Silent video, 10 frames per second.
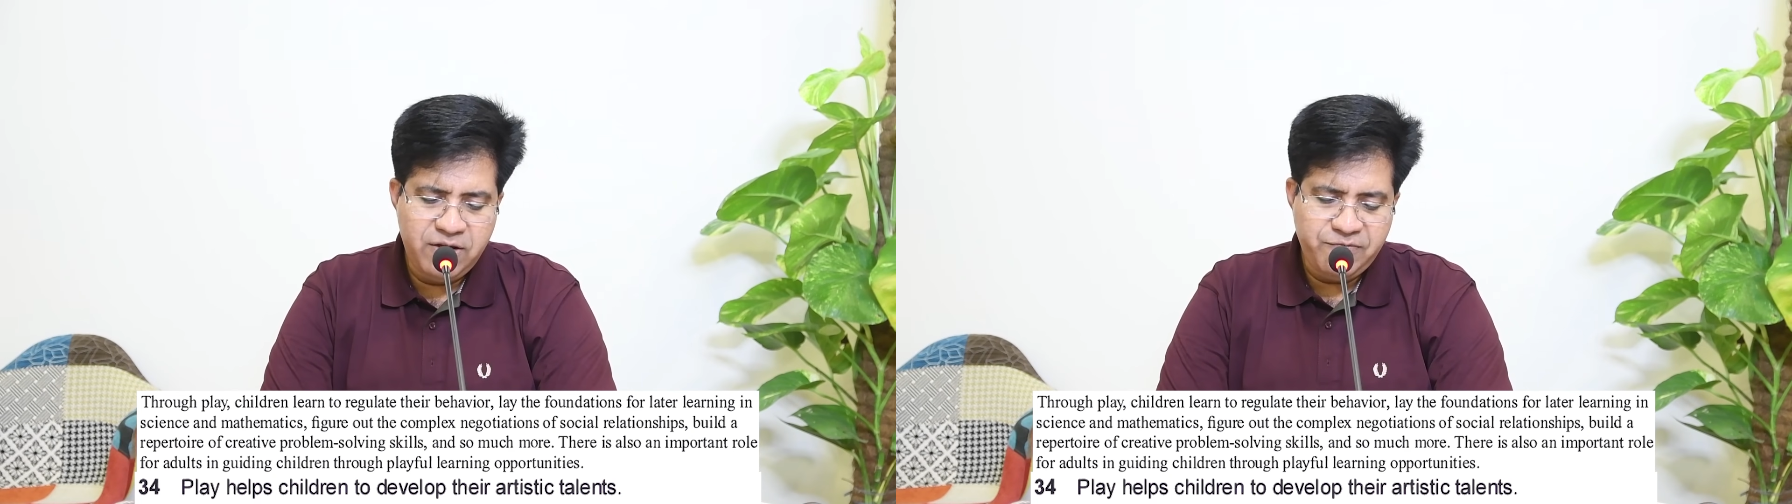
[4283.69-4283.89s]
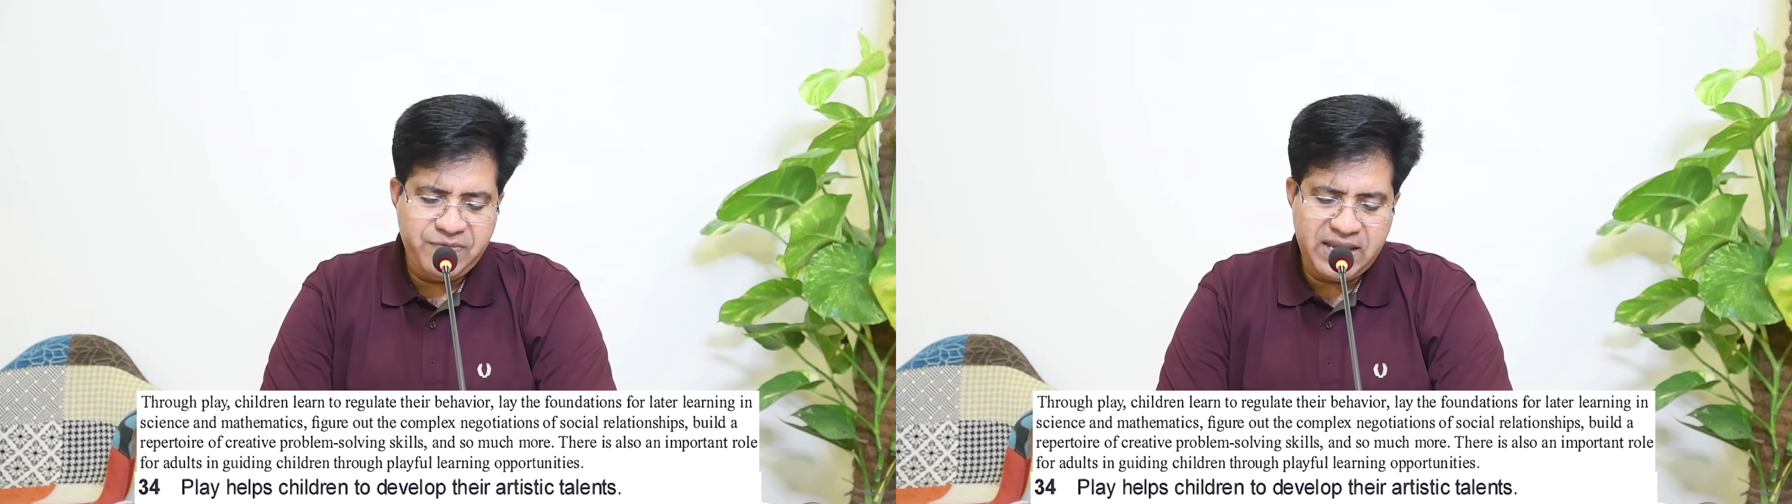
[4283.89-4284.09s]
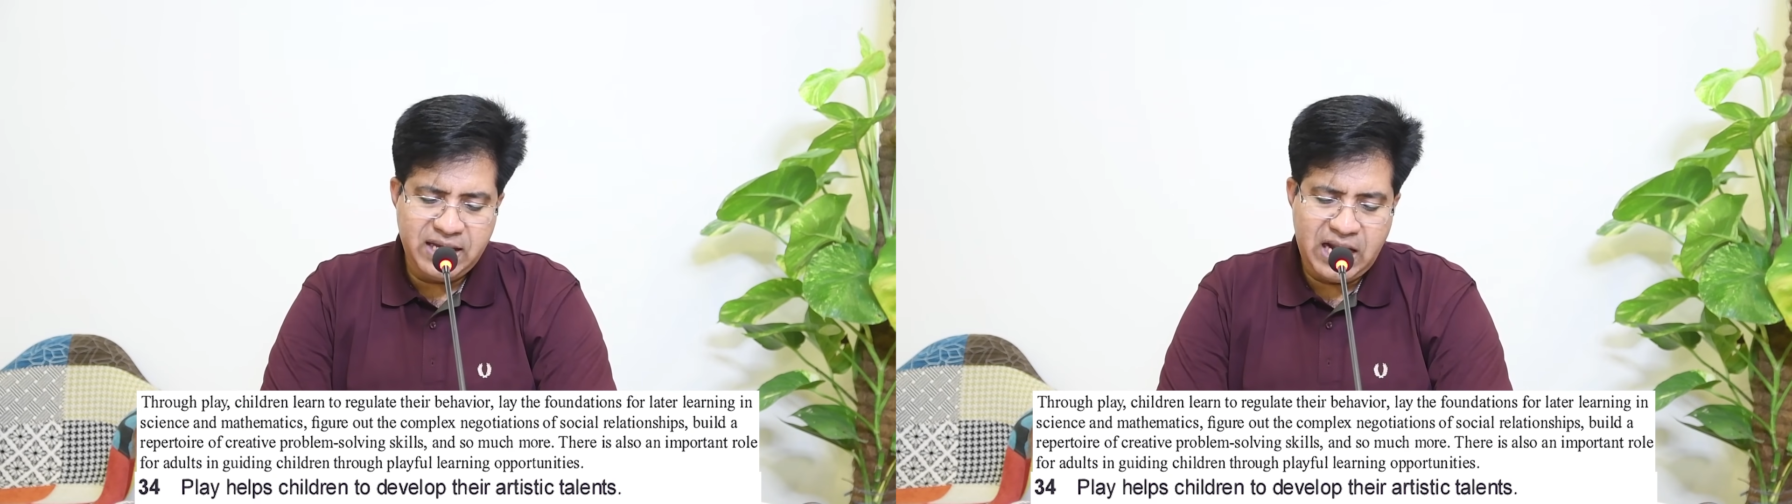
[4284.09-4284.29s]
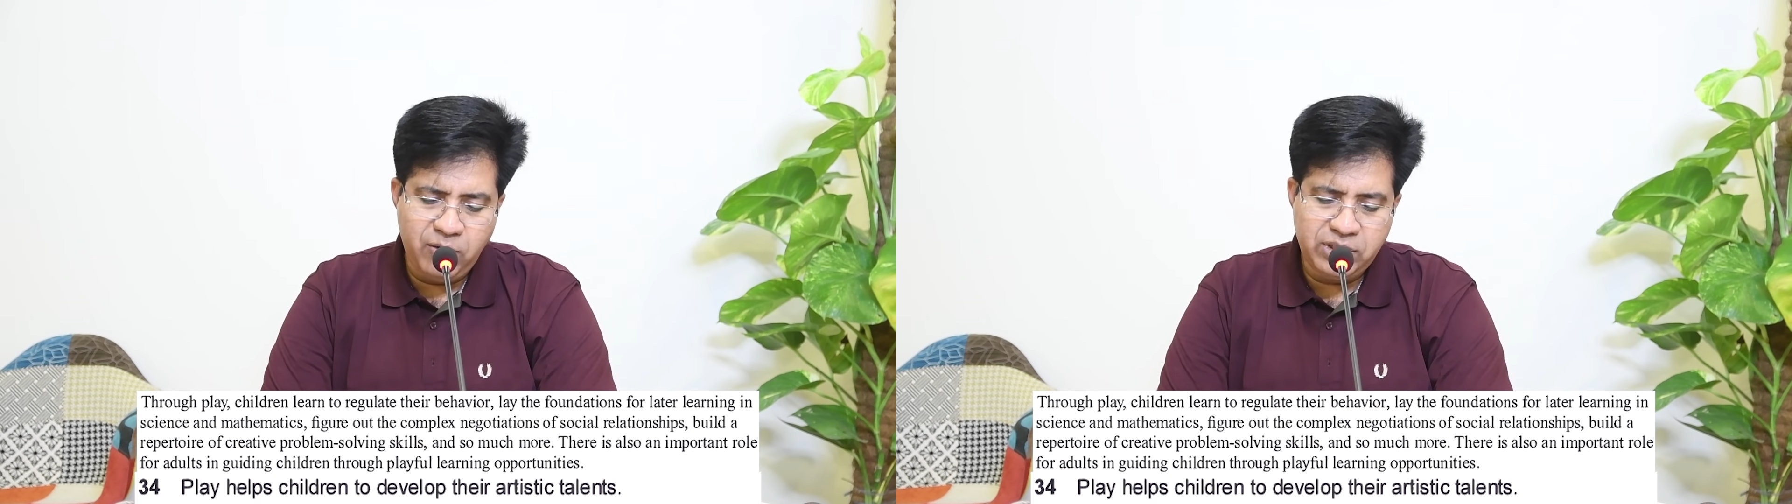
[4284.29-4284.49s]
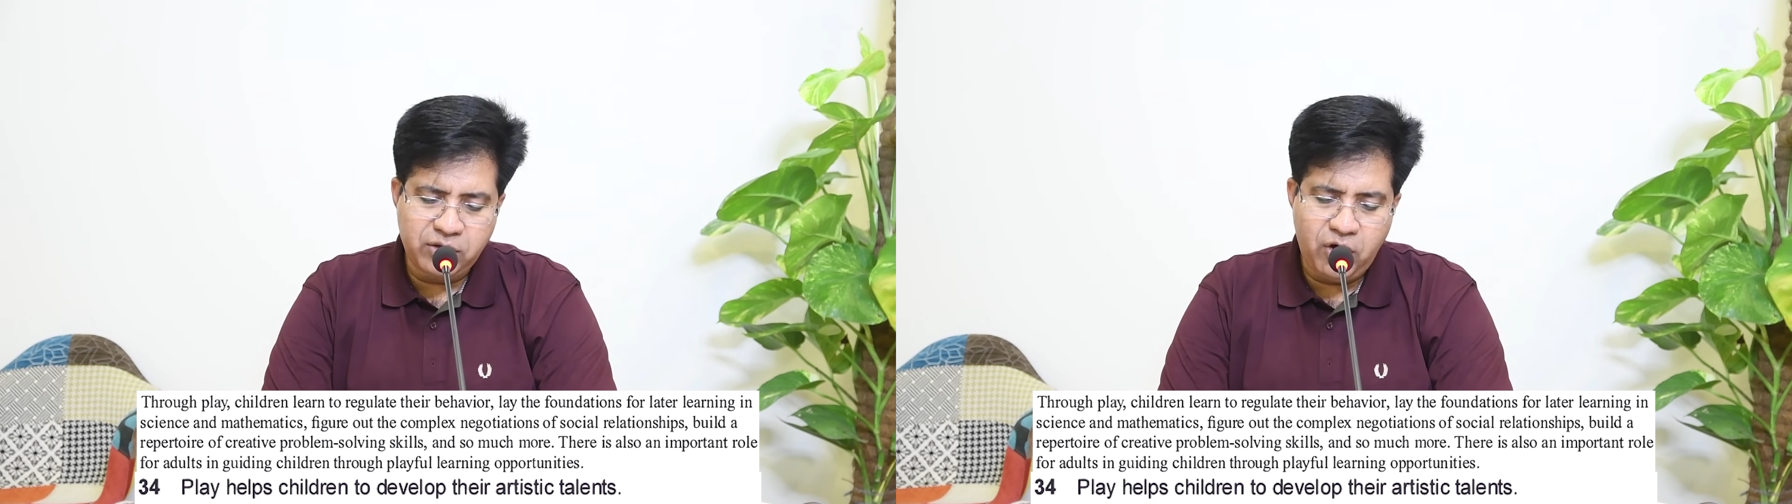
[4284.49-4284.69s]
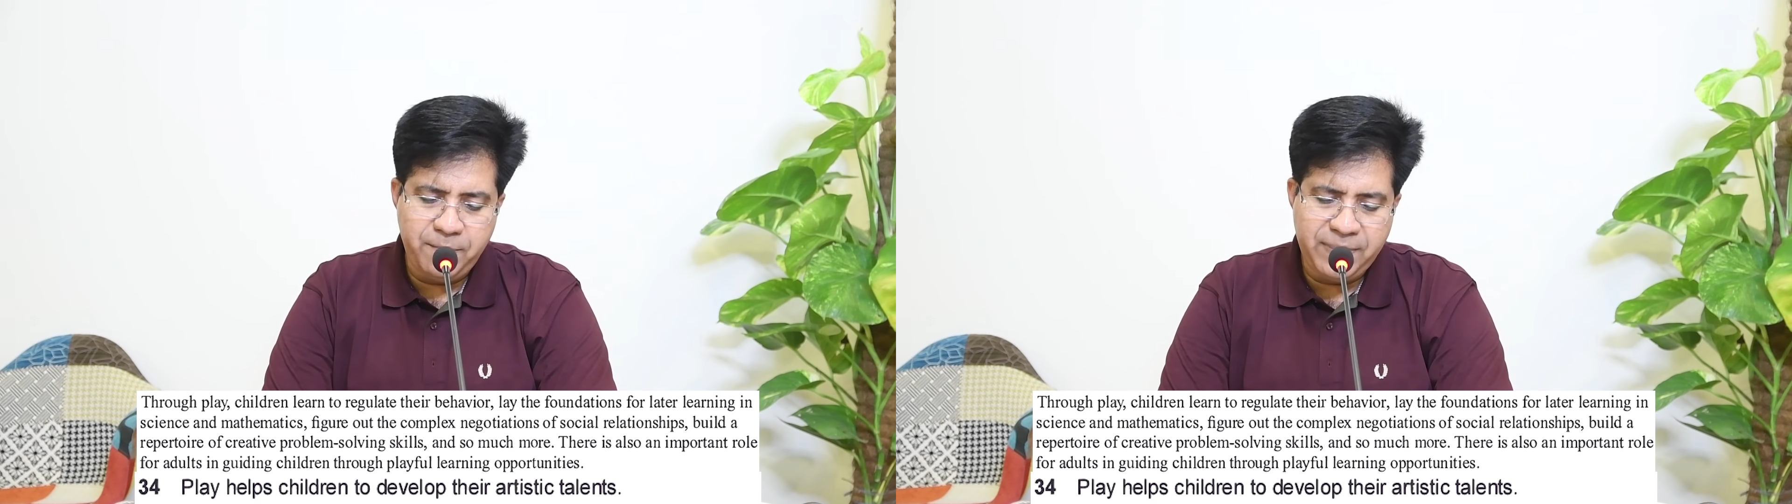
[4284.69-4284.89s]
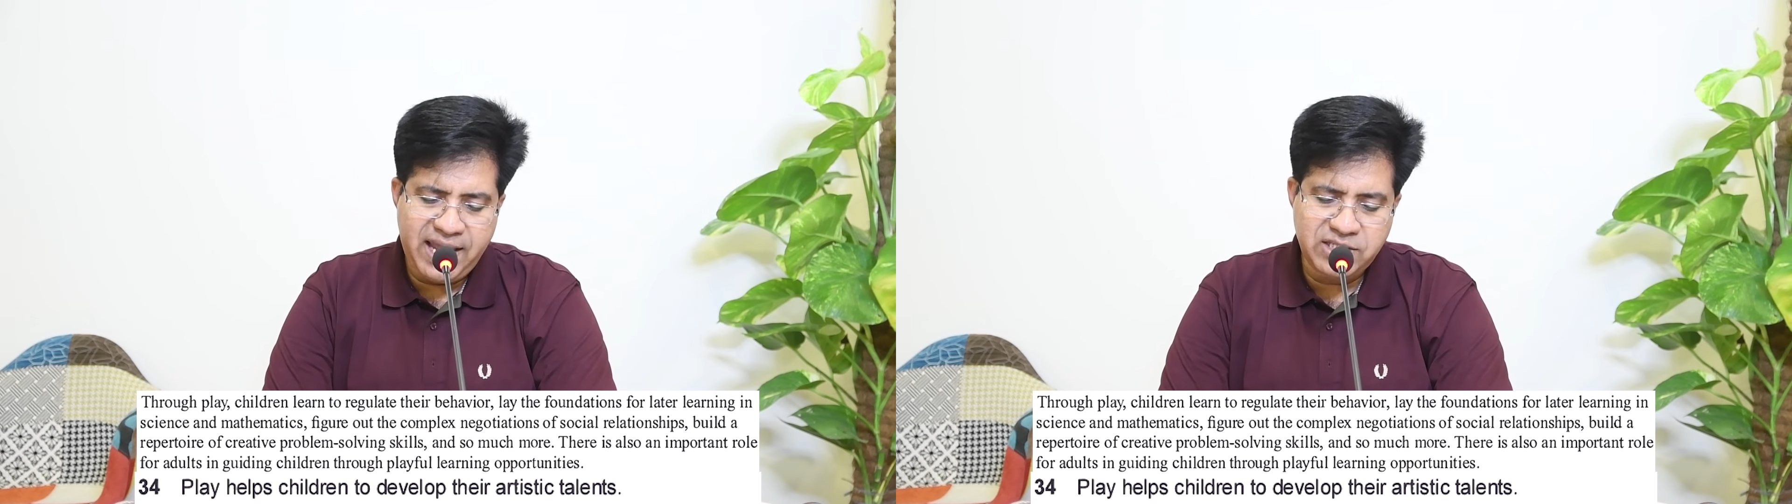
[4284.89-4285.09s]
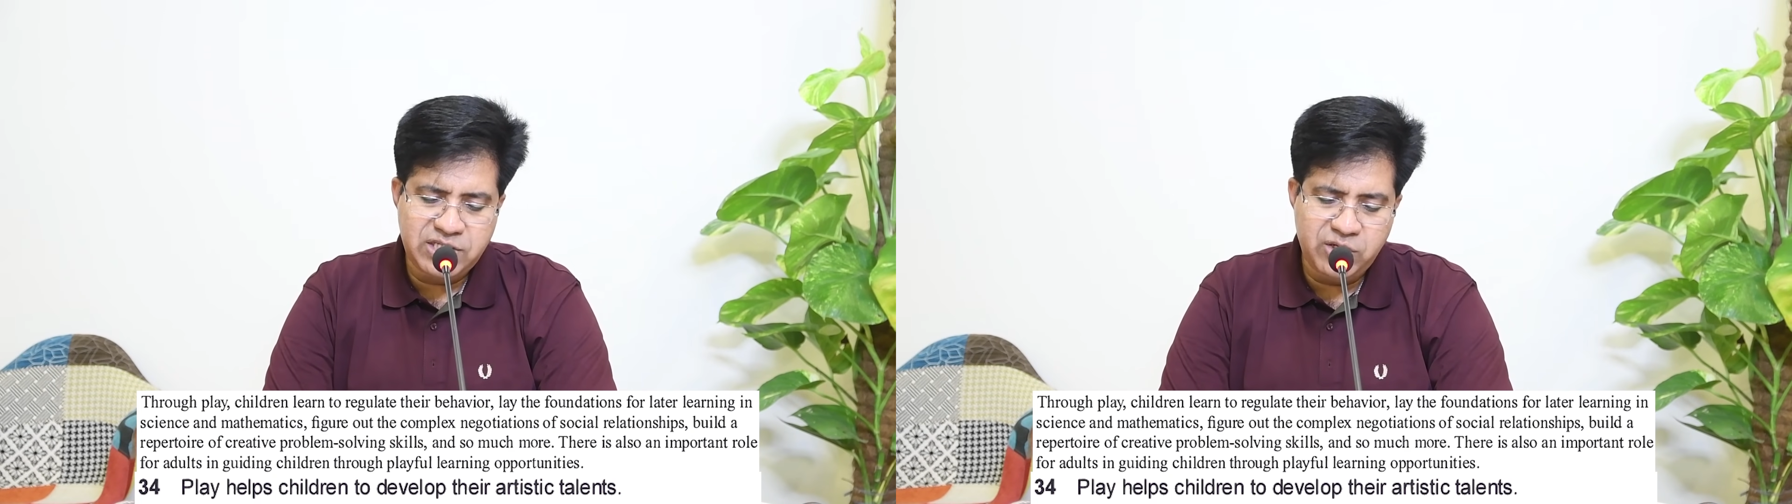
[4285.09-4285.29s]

figure out the complex